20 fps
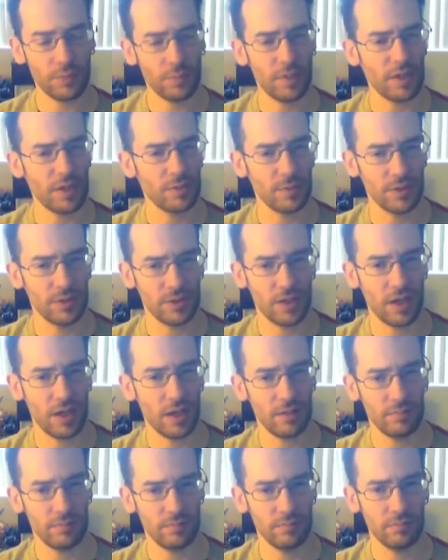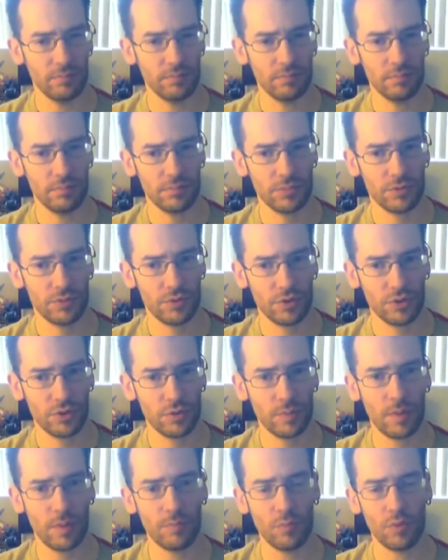what makes me sad,
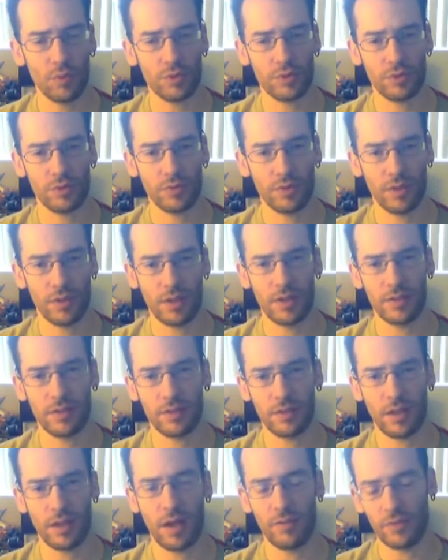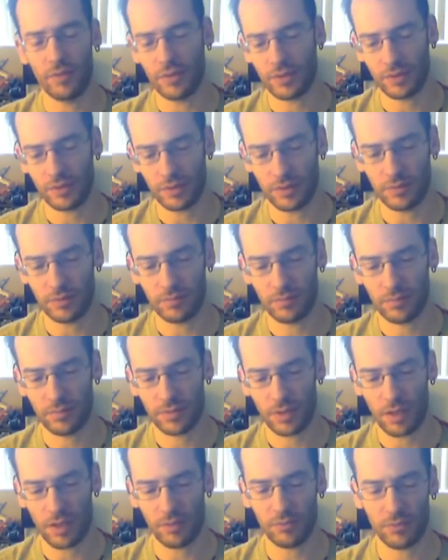just about more so than anything. Obviously
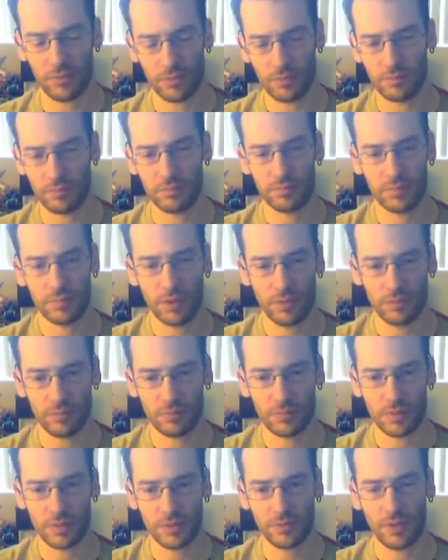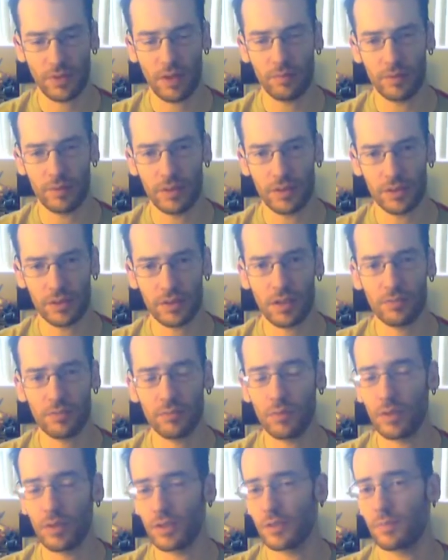sad for, you know, his family and his
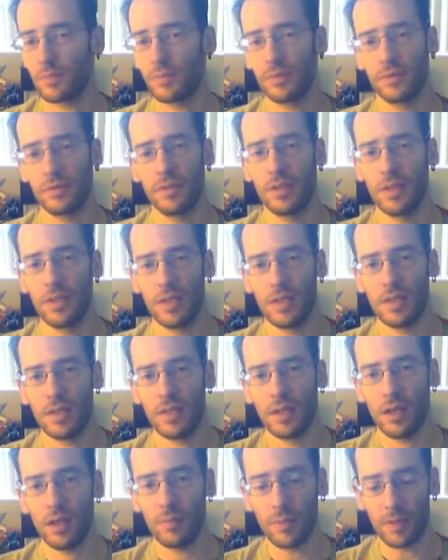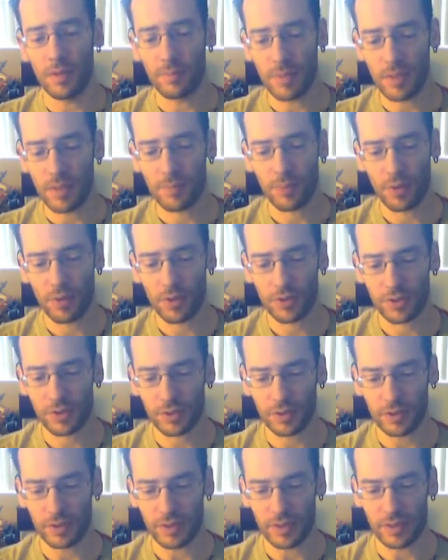loved ones, but I mean, me
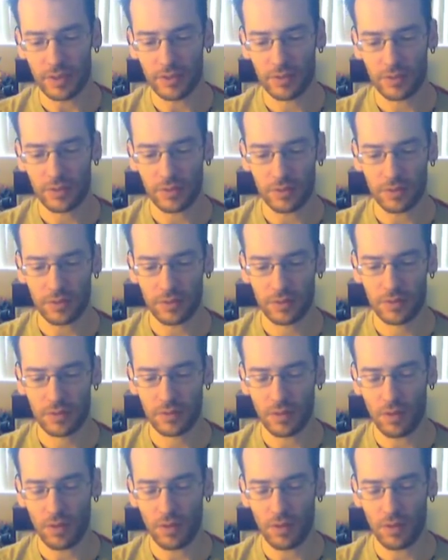personally, to